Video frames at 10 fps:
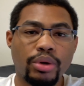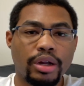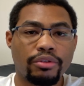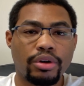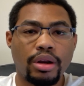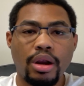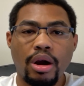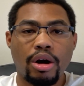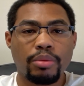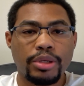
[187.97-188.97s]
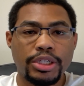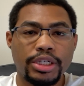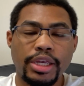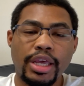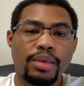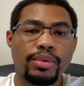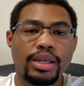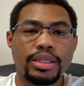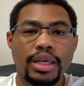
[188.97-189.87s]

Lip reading: we cover RPG, gaming,